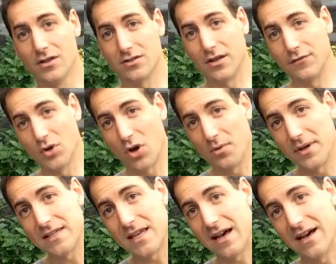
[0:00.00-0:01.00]
So if you
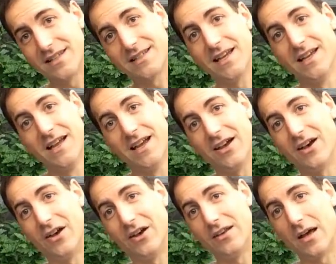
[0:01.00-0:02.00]
already had
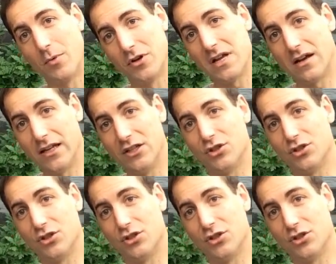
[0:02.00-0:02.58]
uh, an ammonia